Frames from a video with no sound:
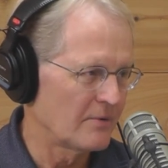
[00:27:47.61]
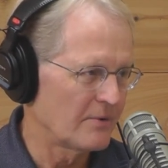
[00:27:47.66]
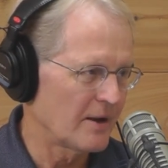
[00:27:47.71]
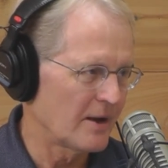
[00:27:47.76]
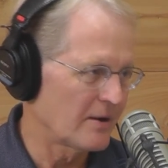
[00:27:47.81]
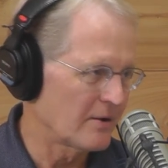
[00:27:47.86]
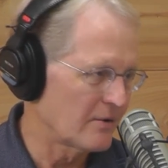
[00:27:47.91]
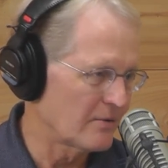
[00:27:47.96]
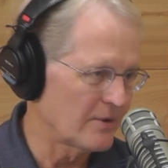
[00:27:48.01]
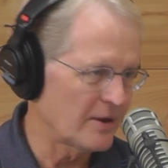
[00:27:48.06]
And,
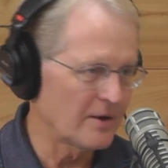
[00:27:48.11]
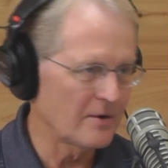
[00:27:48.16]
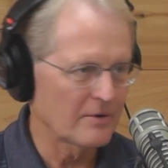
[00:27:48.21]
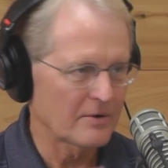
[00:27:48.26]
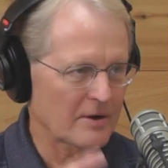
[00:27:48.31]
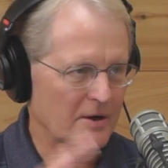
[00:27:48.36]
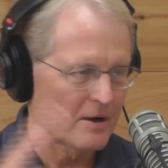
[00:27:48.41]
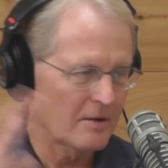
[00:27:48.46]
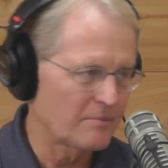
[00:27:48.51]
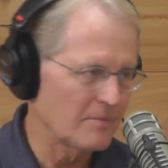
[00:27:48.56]
you know, they
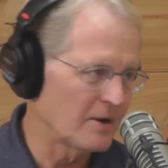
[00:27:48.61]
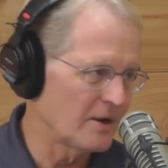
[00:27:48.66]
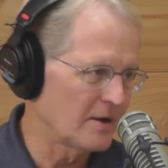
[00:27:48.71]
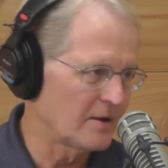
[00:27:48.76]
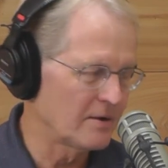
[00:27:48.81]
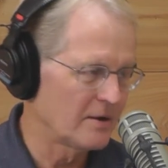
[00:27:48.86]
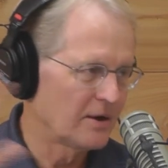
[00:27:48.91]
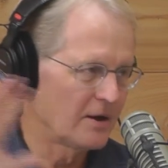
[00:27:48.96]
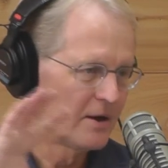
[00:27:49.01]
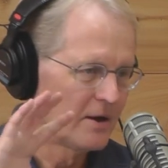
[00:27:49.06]
don't come
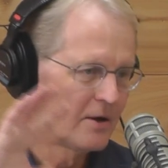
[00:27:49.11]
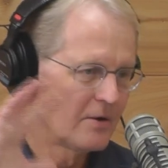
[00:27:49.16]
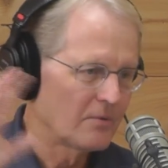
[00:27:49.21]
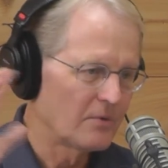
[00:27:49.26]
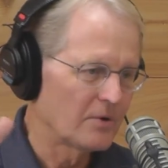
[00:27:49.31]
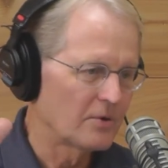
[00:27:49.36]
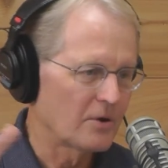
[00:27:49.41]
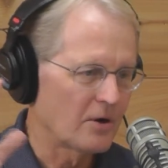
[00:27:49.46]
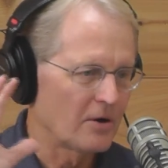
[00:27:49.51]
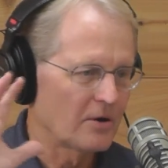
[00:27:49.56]
in
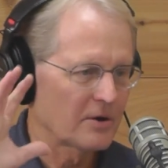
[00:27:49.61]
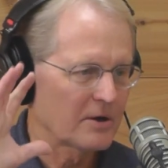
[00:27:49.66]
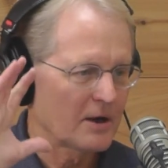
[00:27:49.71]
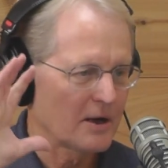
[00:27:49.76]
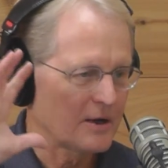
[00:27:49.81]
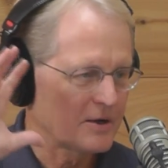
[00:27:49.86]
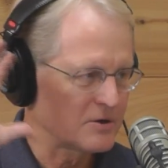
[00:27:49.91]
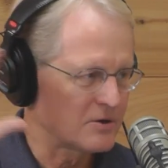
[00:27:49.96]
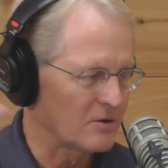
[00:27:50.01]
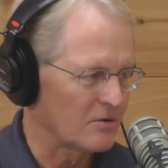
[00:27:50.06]
with all
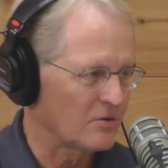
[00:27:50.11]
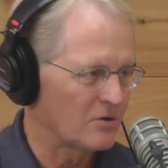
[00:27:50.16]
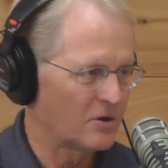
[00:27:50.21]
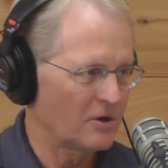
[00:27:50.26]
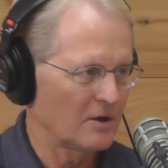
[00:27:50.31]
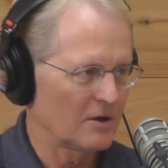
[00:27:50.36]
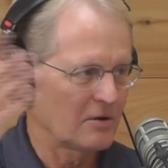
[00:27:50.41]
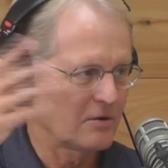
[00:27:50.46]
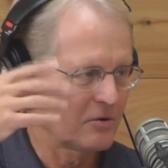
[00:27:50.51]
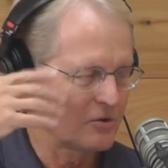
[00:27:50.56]
kinds of,
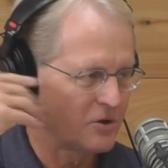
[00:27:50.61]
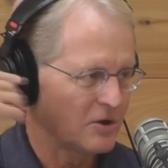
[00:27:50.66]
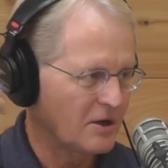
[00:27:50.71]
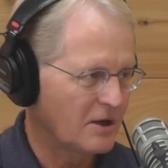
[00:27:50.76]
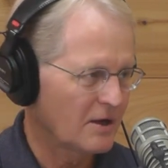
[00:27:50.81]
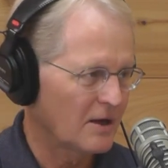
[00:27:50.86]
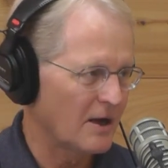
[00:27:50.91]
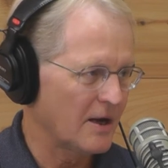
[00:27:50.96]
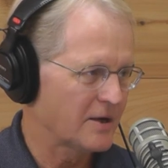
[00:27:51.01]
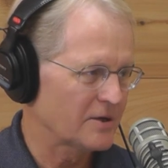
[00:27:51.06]
you know,
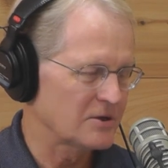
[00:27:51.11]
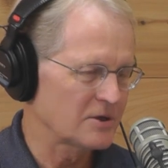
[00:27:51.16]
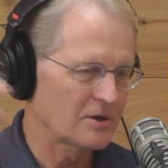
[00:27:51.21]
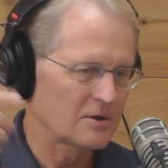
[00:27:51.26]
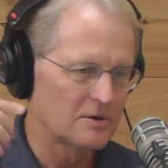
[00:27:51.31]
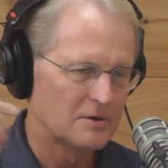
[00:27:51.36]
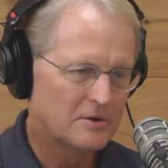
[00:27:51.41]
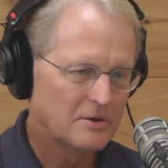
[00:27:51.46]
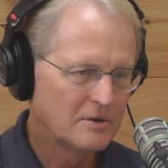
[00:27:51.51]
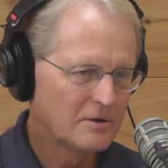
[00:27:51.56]

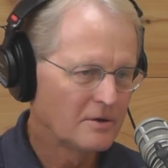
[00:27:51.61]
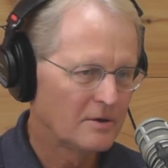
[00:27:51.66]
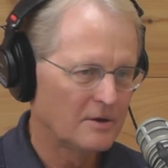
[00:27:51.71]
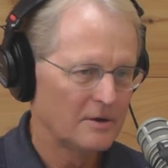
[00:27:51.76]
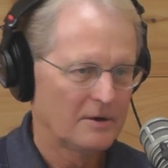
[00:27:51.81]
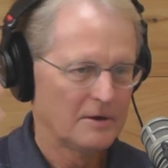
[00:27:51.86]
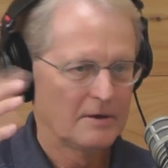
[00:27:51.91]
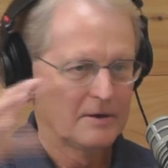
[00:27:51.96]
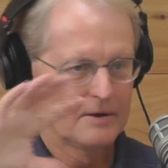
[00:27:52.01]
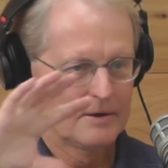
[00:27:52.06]
theological
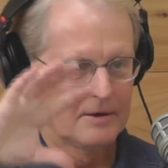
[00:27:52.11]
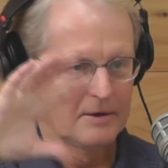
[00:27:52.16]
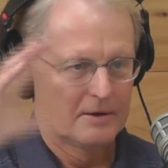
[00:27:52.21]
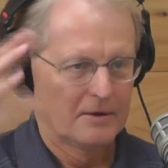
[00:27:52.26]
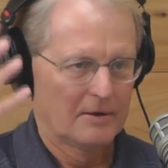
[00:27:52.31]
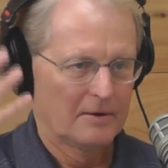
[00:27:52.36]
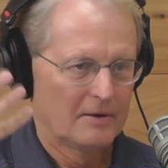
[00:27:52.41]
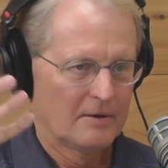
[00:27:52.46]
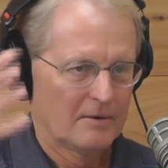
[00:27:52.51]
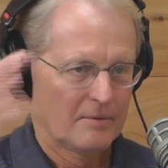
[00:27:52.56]

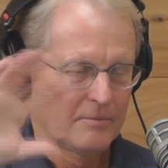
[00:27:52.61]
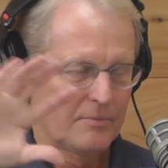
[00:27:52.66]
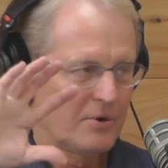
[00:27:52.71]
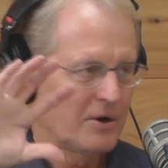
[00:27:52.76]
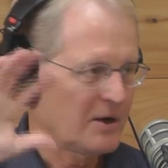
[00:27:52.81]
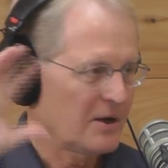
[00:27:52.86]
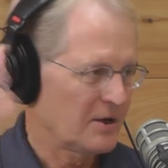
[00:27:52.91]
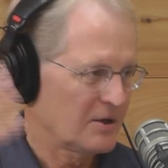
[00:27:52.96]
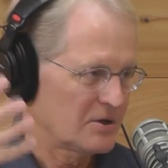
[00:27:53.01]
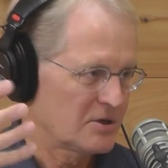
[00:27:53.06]

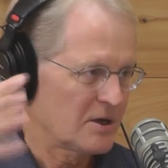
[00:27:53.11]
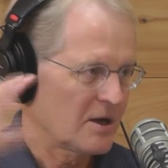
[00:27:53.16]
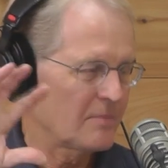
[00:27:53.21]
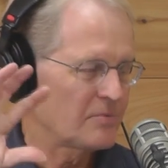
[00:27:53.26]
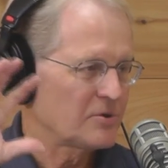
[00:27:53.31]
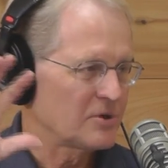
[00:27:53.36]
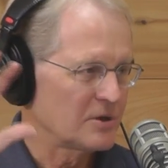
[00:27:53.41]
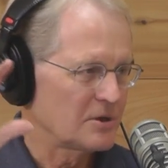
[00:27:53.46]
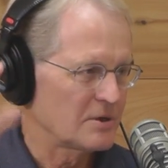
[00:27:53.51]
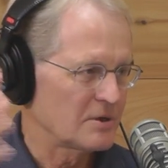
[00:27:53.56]

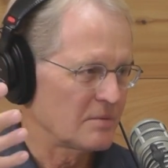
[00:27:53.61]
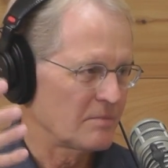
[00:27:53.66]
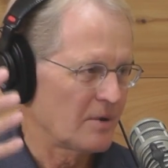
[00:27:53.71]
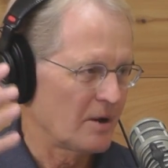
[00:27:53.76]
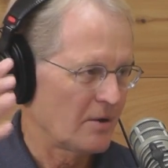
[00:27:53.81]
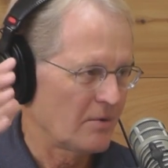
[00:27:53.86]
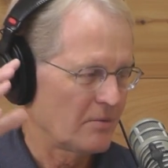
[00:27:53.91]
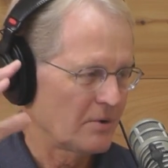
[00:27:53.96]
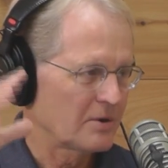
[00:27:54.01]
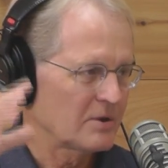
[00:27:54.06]
preconceptions
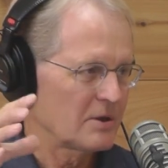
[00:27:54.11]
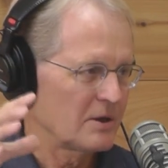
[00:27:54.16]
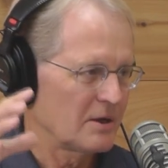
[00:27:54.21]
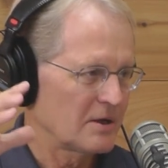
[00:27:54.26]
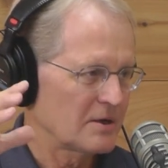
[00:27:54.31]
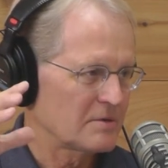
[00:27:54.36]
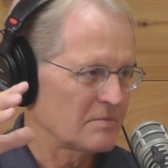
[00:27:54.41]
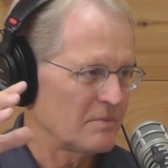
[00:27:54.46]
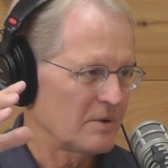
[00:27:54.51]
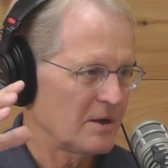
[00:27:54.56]
about what
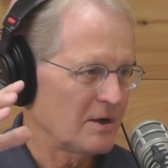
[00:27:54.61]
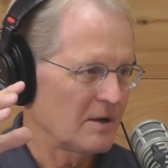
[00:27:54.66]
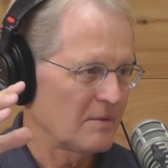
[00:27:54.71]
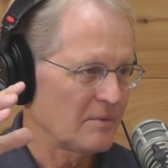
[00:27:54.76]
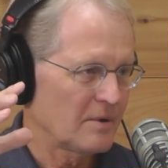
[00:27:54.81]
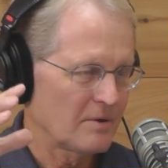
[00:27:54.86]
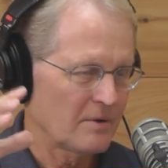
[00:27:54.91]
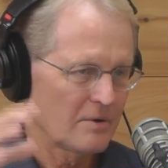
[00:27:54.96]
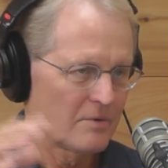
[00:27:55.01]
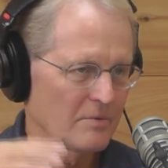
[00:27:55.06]
things mean. I
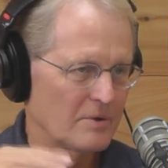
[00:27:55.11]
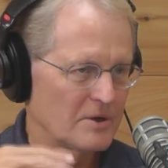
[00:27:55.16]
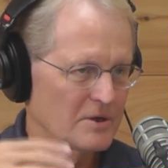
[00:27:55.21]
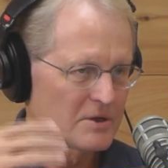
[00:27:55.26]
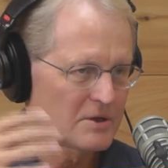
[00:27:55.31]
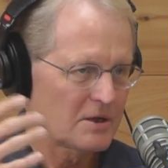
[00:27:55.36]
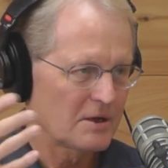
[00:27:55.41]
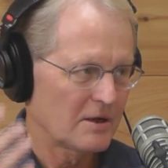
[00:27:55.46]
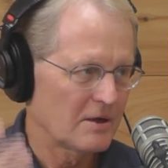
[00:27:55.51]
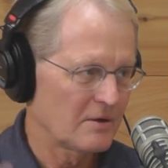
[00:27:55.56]
mean, you know, we
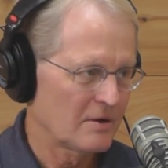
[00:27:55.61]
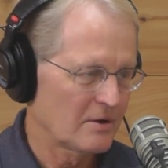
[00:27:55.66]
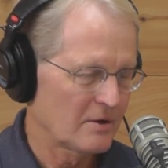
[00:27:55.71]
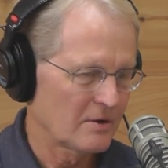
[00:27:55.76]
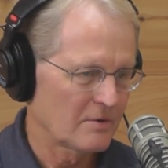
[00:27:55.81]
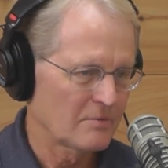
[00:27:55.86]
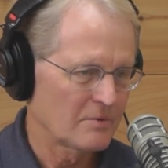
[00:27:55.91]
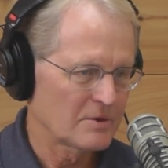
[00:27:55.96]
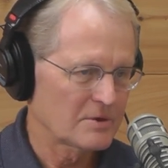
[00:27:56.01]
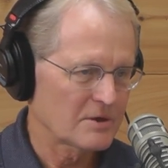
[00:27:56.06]
just get in
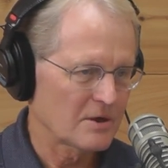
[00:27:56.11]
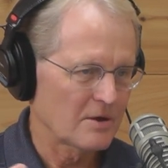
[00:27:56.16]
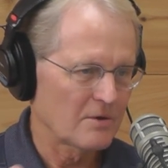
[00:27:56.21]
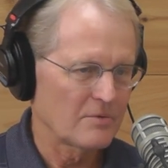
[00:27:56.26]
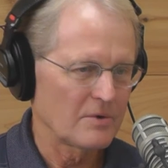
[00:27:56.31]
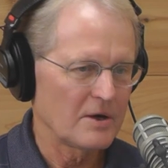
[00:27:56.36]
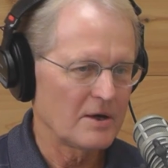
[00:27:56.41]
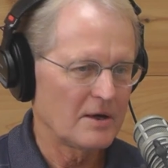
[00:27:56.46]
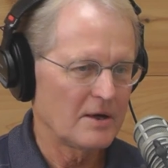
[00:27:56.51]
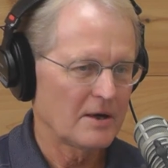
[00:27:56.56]
there and we start
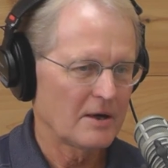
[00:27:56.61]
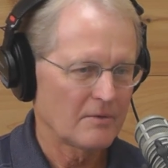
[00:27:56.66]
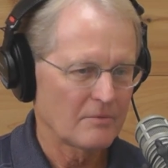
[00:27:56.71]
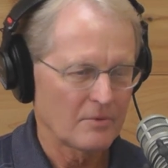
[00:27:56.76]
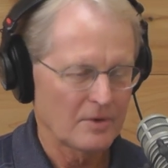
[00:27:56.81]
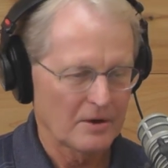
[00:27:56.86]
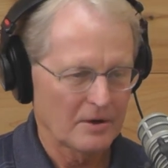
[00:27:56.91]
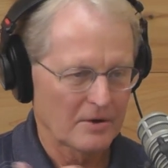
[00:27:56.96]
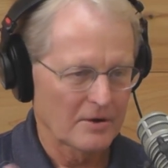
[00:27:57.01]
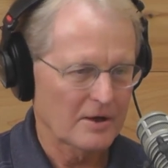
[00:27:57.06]
reading and
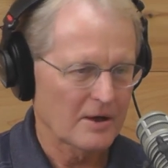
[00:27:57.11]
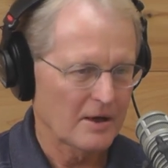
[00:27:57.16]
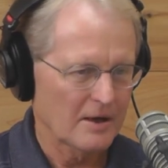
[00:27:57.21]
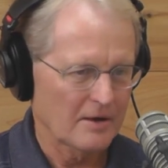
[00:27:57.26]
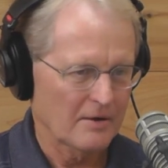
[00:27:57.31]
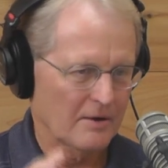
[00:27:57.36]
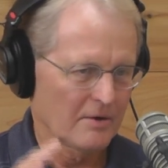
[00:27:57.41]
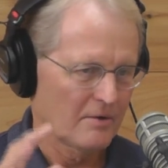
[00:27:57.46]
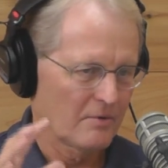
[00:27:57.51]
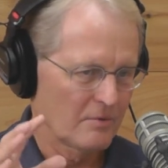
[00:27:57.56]
we're looking,
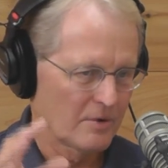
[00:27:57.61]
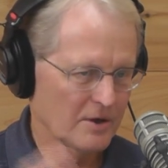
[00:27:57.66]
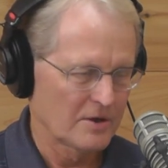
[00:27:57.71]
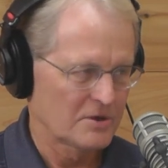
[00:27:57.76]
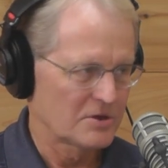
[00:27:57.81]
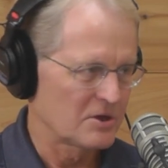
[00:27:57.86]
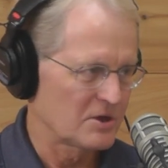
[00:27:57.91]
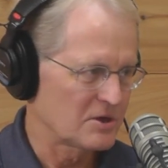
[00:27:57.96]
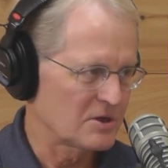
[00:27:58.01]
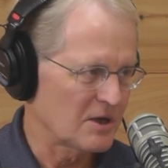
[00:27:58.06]
you know, what
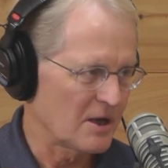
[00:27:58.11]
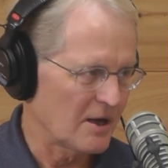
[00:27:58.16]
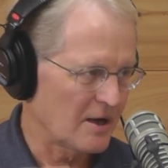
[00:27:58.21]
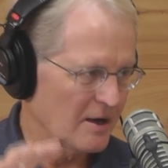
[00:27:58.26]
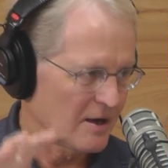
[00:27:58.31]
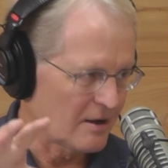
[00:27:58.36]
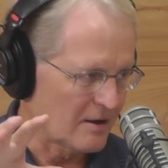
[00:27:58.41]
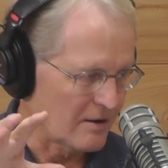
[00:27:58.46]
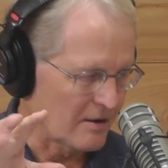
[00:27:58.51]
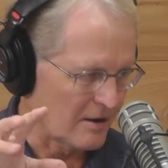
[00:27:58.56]
does it
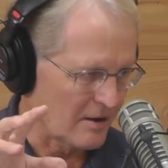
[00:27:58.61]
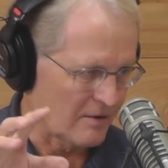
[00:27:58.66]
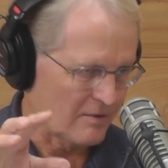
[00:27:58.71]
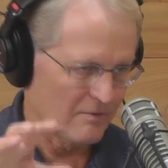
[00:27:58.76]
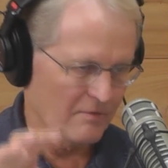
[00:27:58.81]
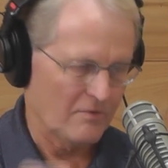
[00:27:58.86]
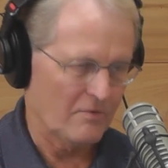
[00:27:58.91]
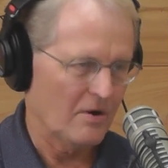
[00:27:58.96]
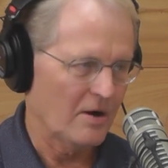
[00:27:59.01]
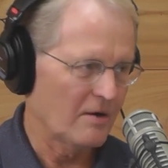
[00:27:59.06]
say and,
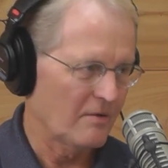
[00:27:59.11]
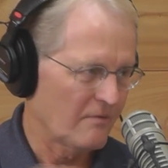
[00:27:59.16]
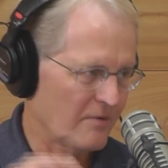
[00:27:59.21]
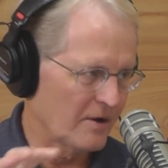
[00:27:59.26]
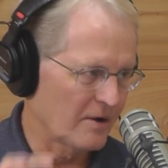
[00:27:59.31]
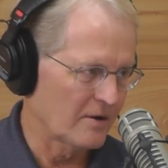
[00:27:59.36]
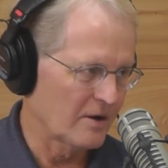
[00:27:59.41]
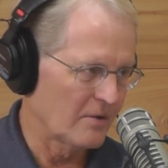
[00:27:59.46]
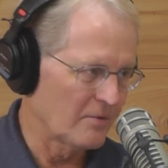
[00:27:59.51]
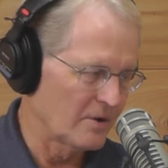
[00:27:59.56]
and try to
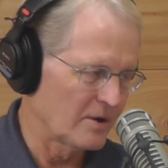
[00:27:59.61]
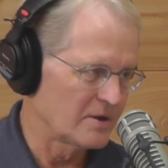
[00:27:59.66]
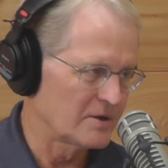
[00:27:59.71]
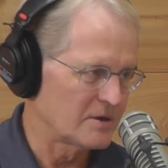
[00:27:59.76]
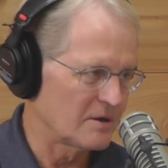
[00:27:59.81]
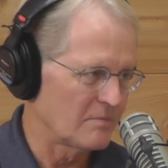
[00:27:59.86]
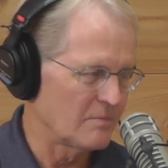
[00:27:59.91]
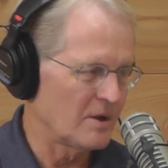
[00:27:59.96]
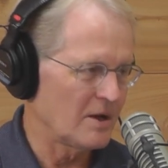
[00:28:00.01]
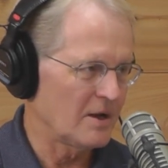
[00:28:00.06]
figure out what
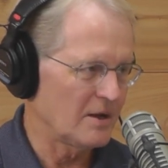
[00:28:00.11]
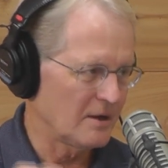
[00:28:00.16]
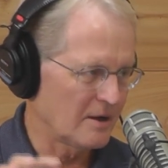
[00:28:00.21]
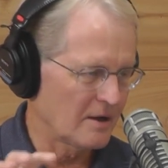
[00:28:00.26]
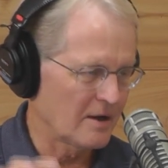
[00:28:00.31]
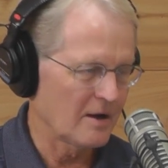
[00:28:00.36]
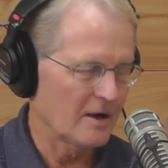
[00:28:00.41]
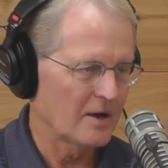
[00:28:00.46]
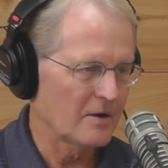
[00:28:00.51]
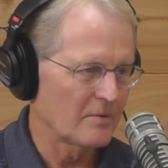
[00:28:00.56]
does it mean
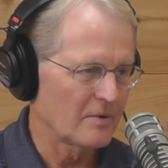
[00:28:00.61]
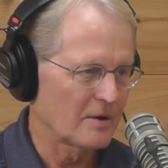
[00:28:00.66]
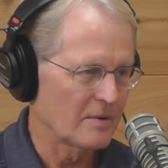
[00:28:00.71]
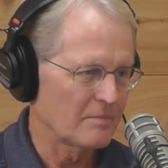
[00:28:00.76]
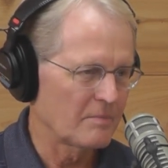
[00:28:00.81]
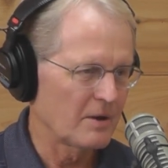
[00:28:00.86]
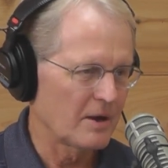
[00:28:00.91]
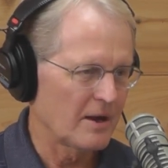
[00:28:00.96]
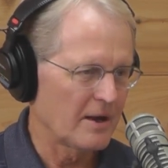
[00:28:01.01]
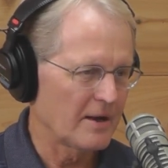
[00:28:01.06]
and how do we
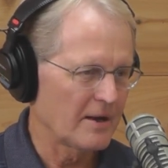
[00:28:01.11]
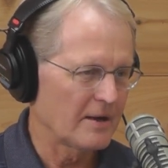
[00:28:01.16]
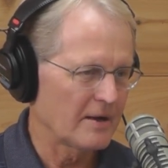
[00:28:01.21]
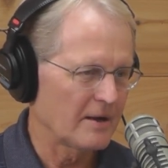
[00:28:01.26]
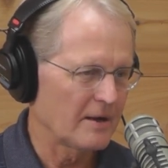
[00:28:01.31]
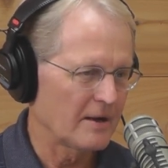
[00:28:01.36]
apply it.